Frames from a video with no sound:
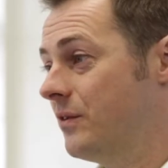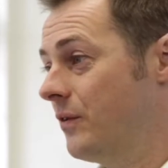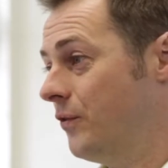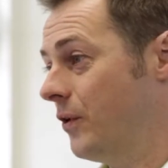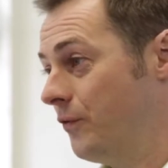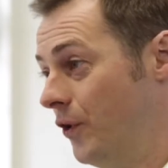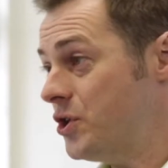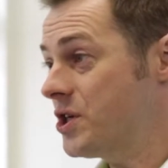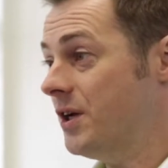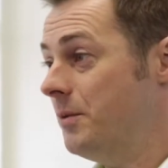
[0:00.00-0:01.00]
and for
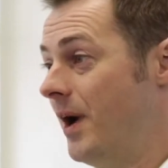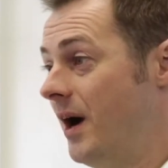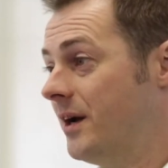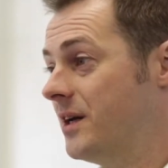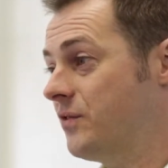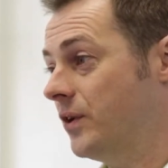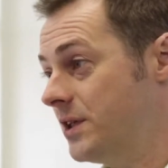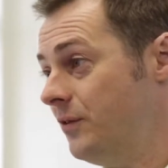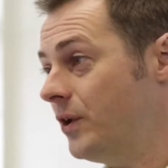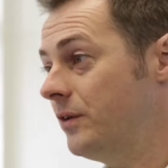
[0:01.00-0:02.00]
vertical markets, for
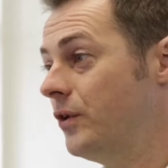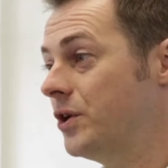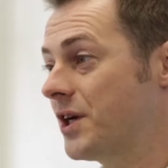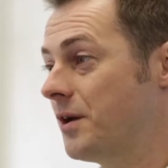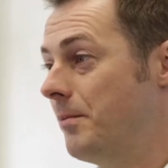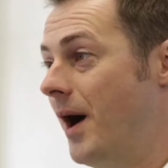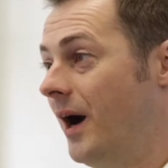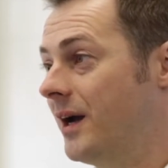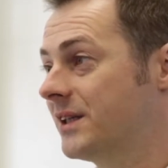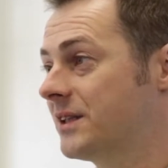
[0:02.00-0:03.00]
different vertical
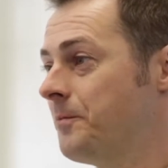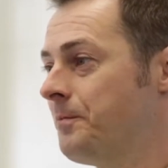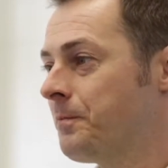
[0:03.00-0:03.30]
markets.